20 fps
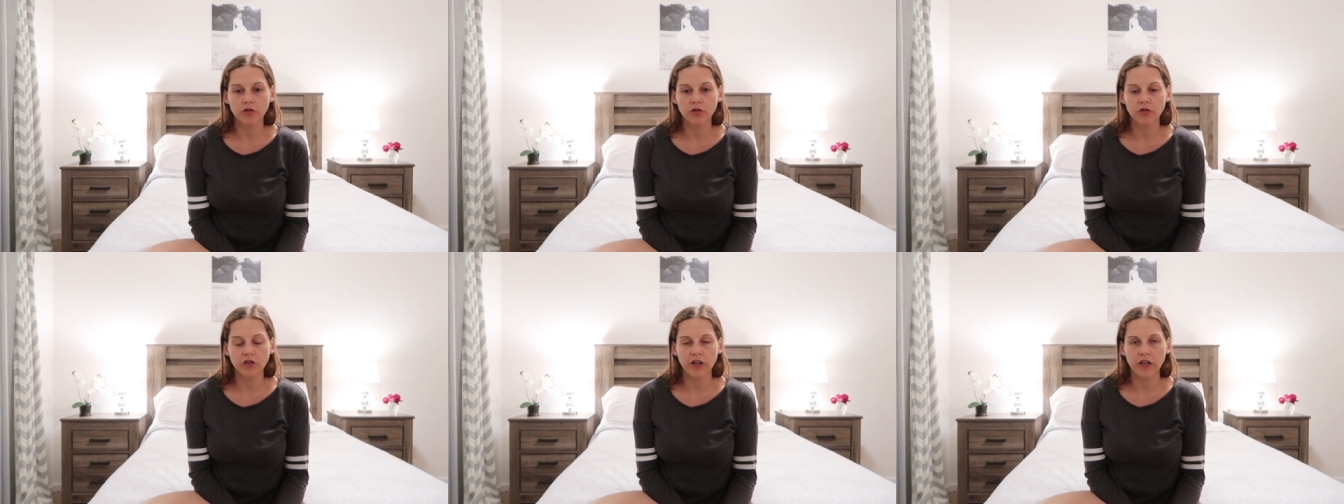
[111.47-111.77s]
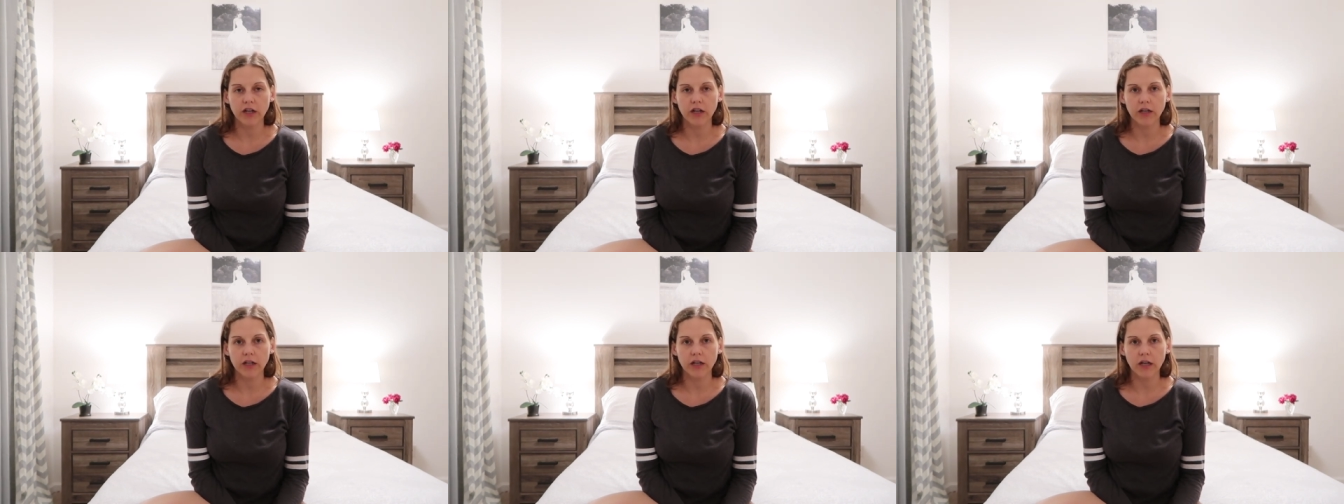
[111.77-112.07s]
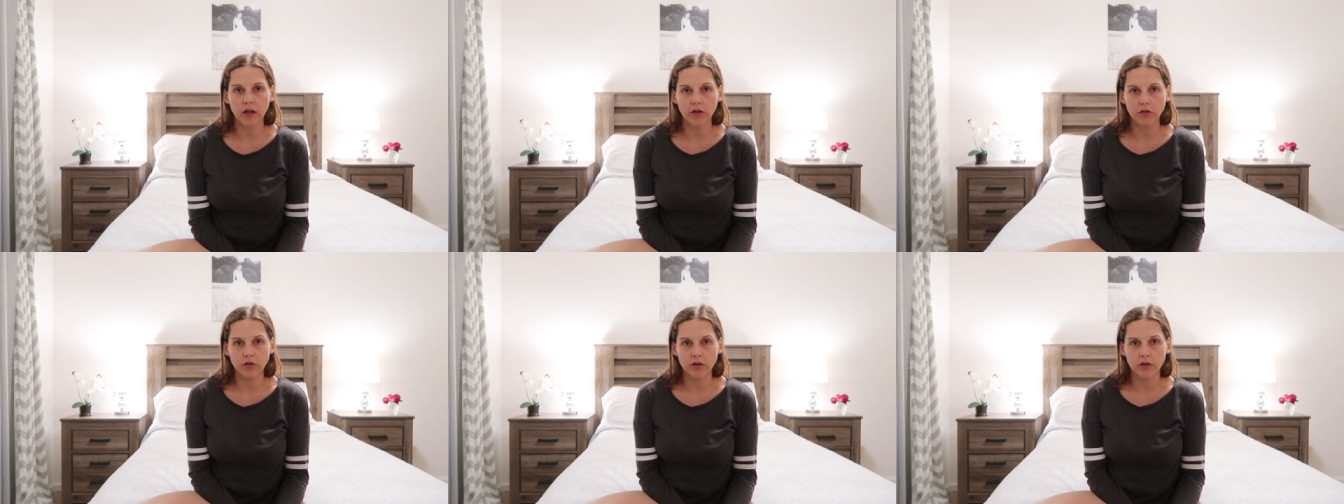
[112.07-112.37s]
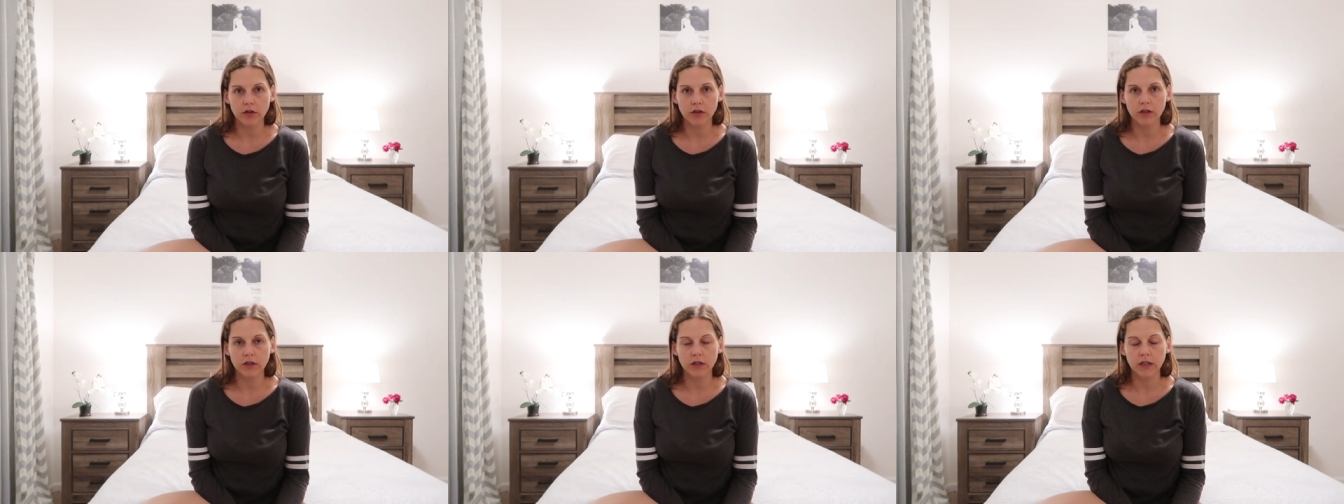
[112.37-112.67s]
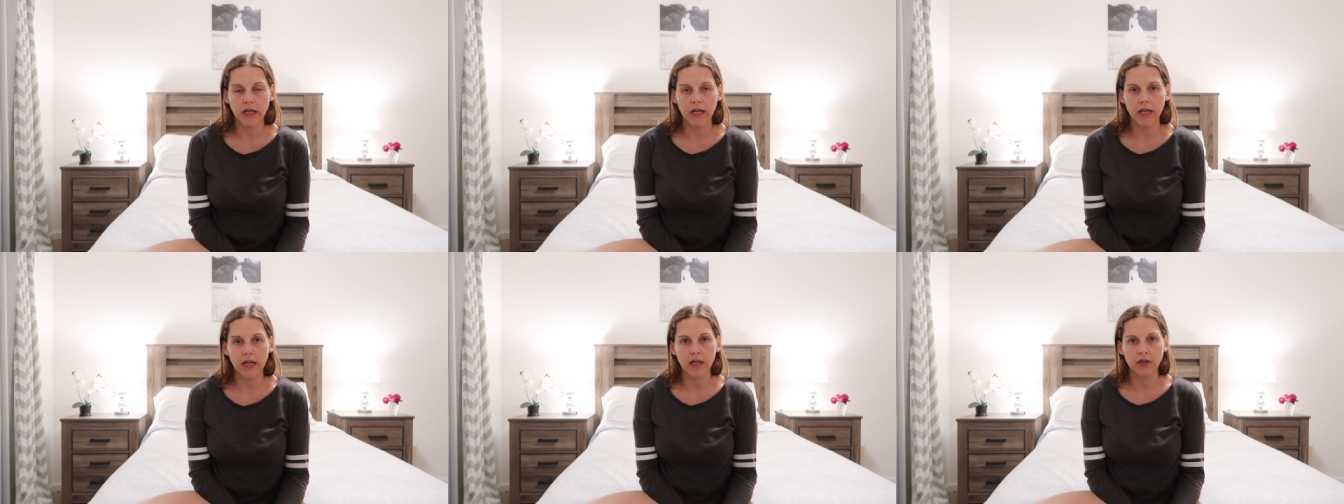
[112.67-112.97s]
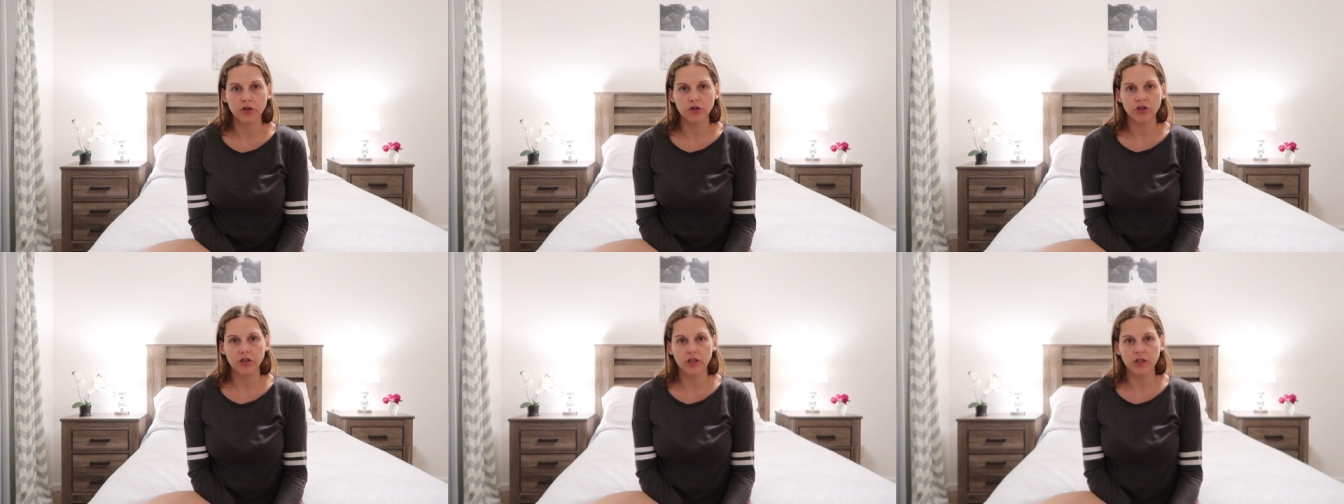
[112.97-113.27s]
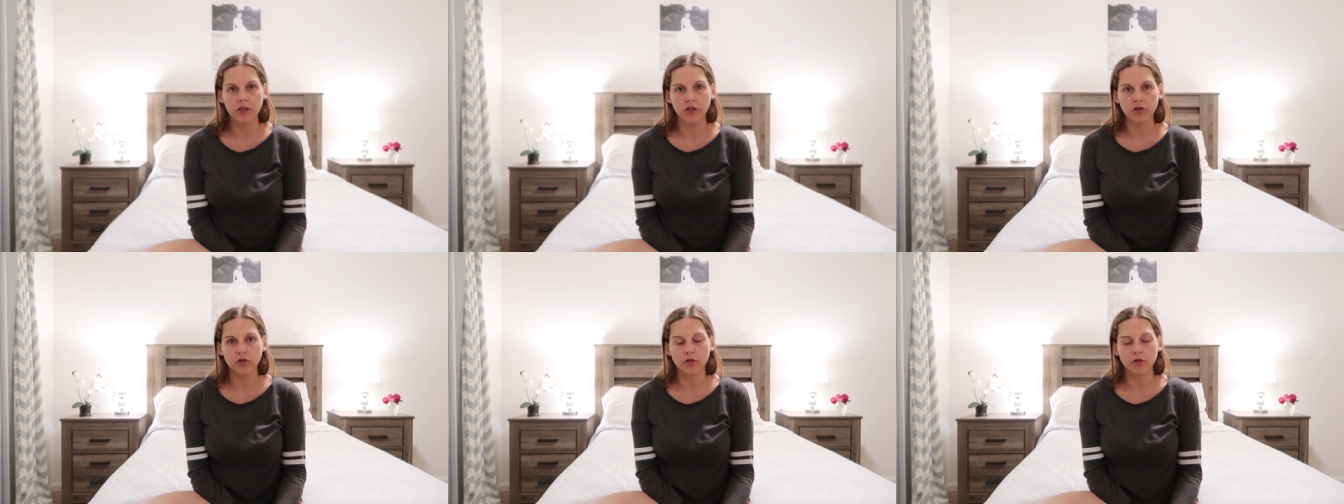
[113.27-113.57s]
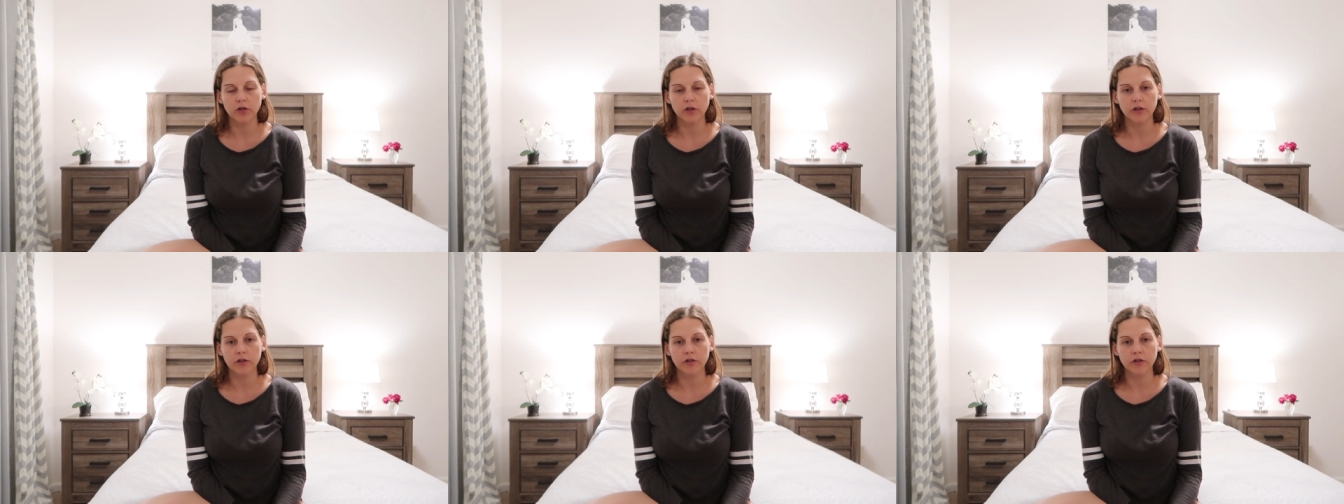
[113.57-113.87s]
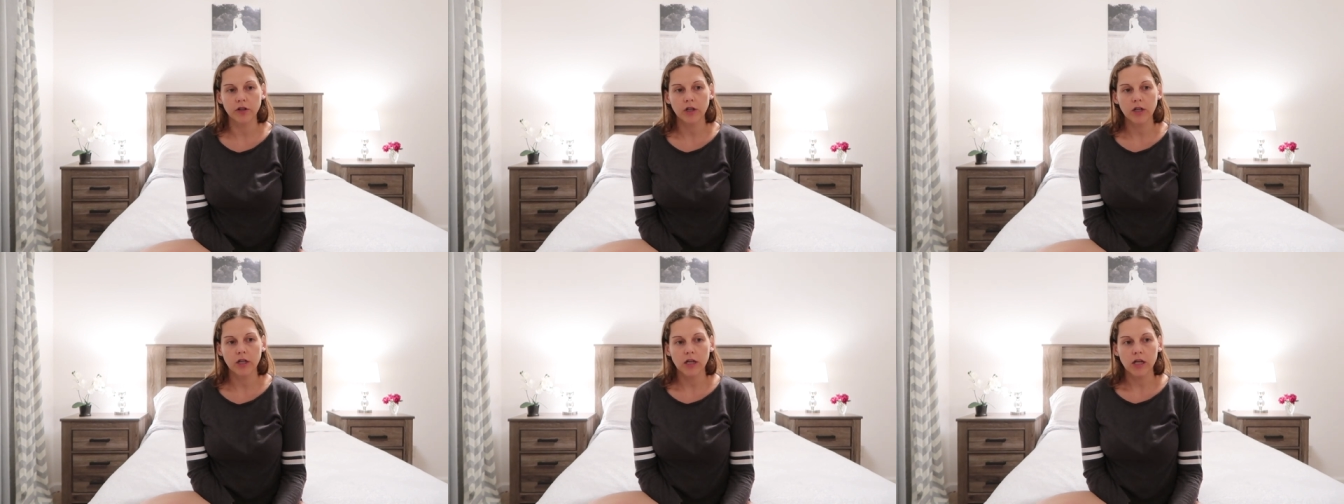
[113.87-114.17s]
genetic counselor, and she told us